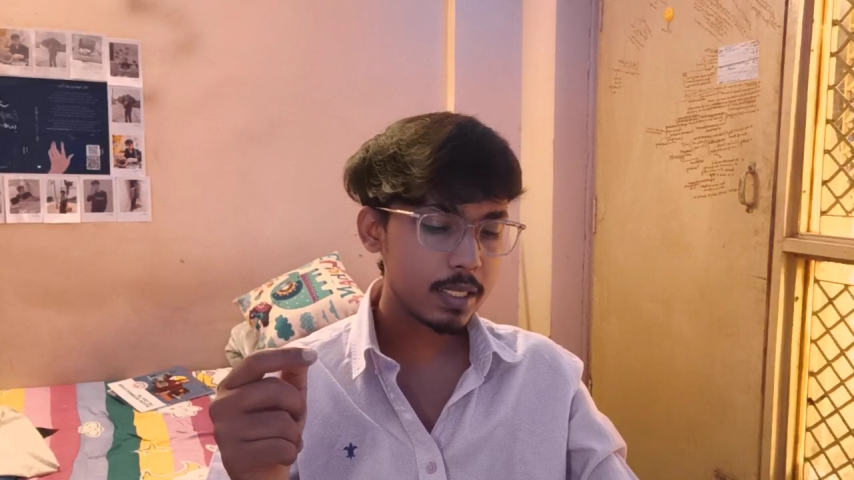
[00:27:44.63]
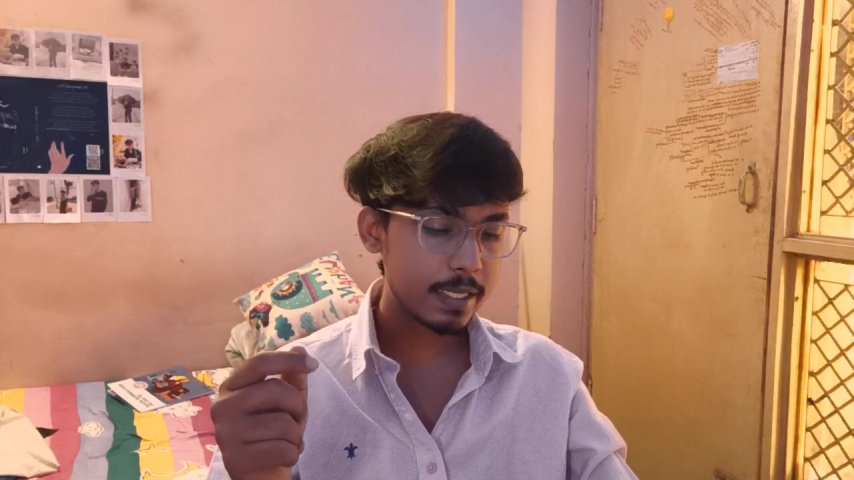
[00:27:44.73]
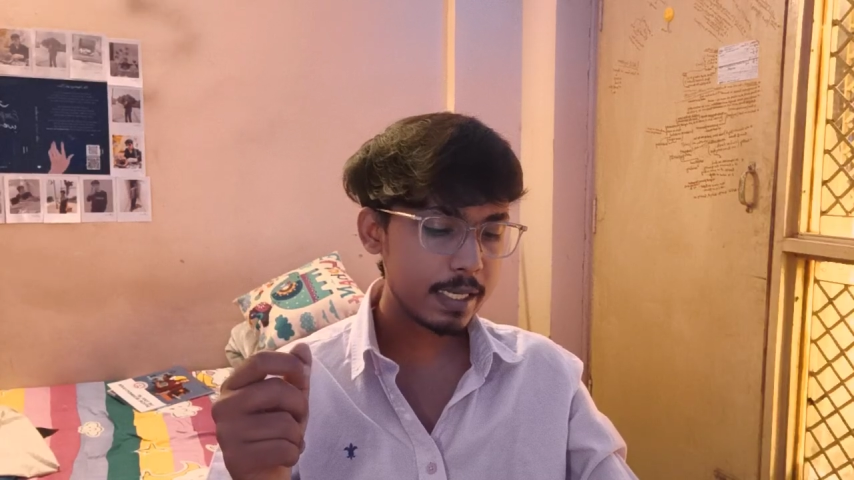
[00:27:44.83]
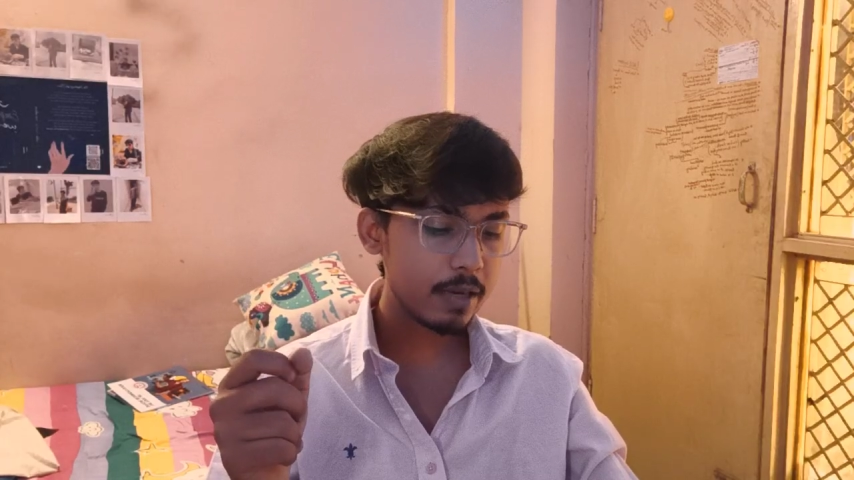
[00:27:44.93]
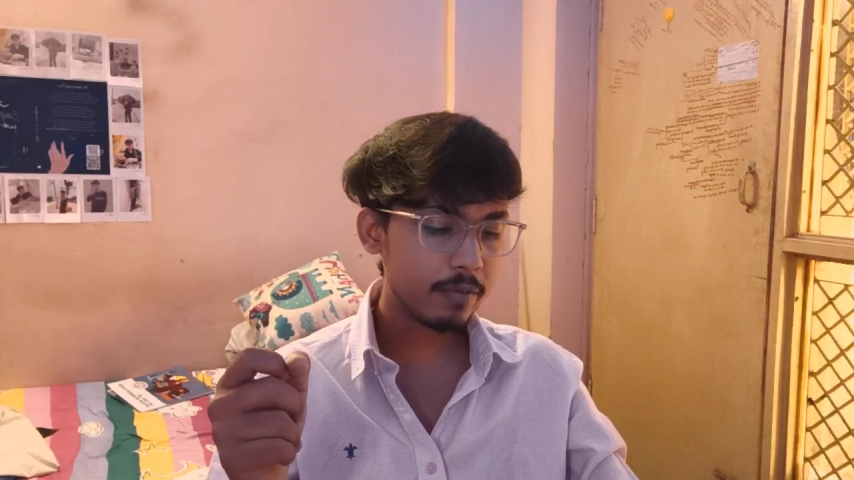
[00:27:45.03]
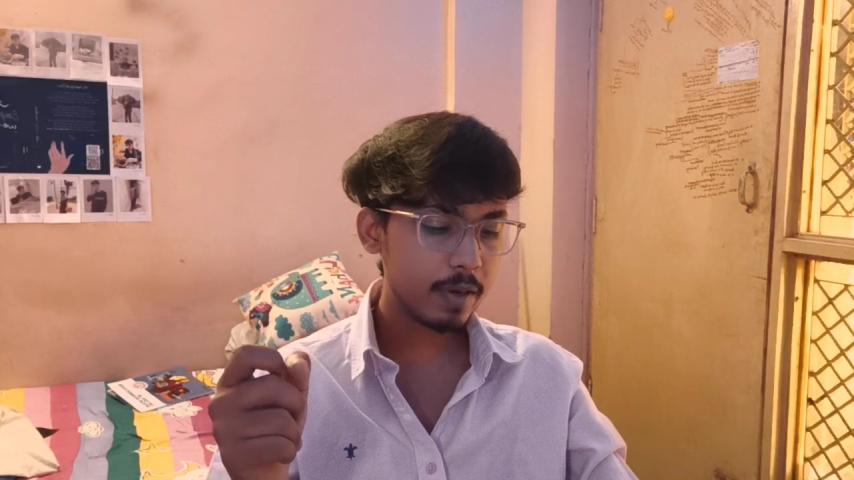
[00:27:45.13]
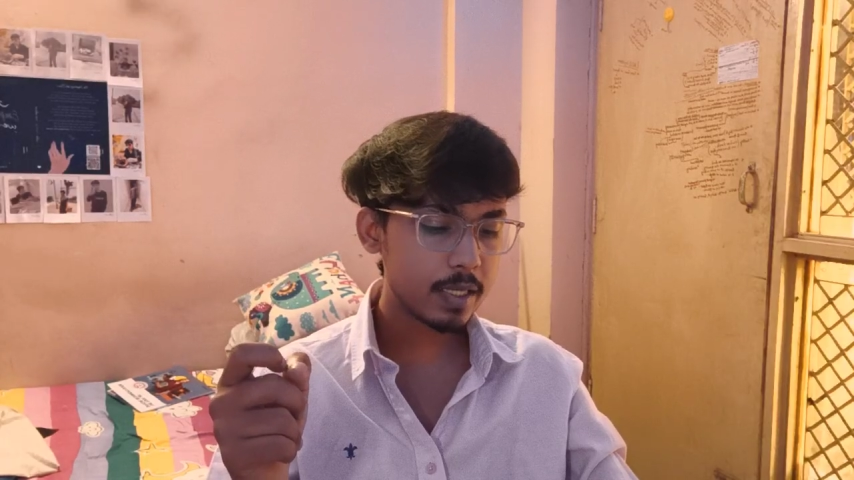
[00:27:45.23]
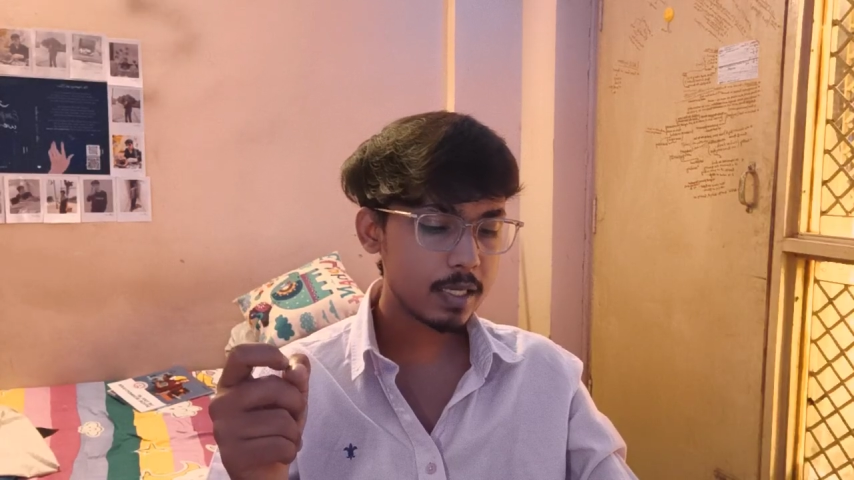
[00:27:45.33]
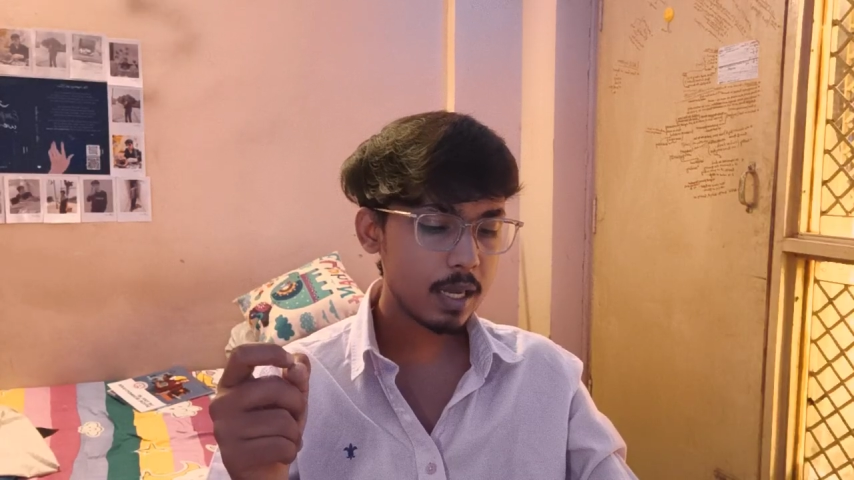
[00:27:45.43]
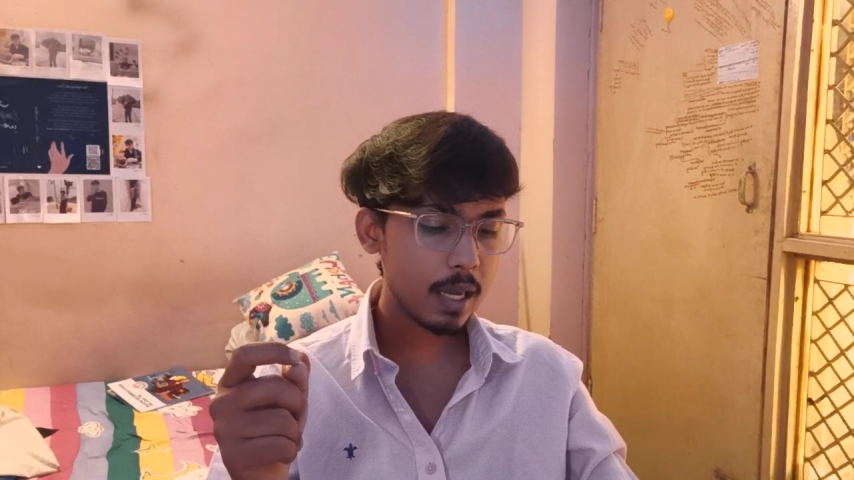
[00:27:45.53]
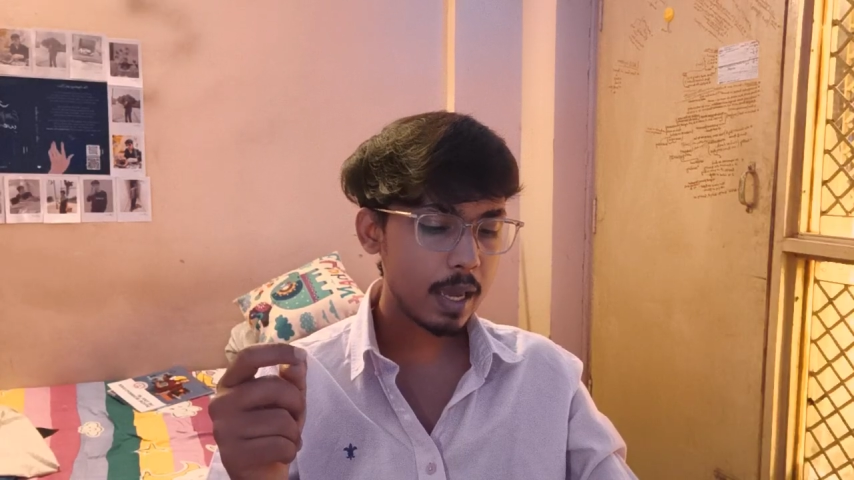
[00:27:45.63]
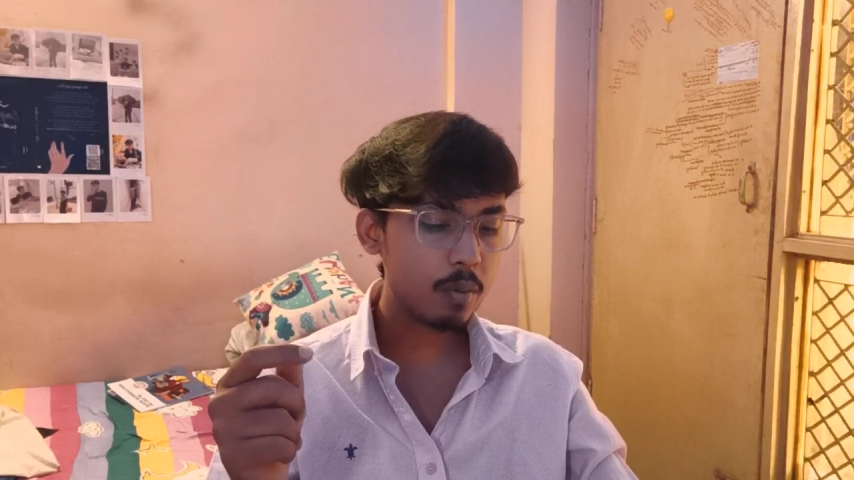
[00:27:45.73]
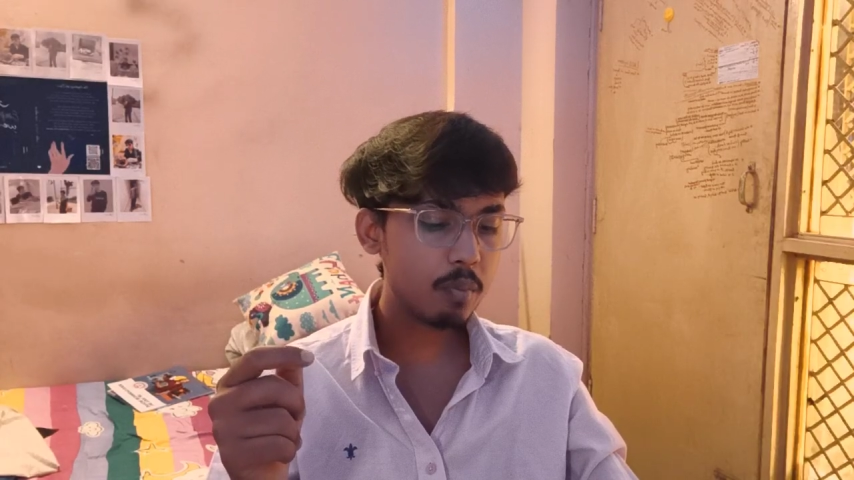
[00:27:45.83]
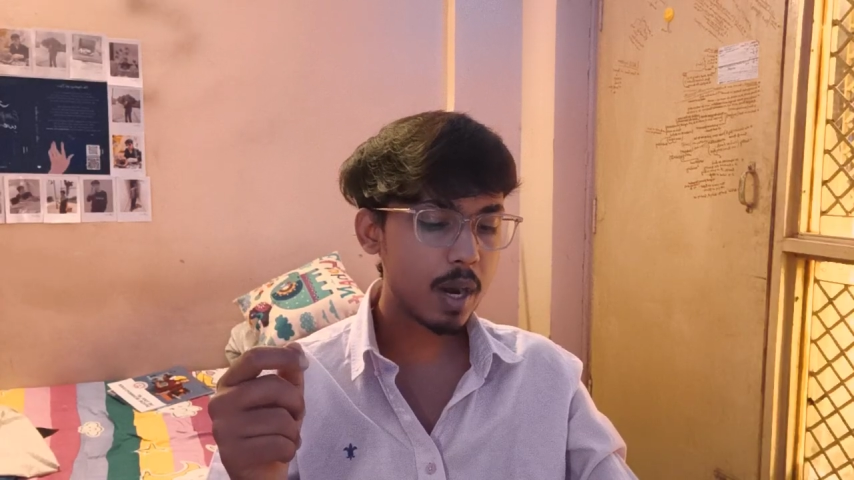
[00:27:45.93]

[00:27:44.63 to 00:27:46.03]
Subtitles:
cilia, flagella and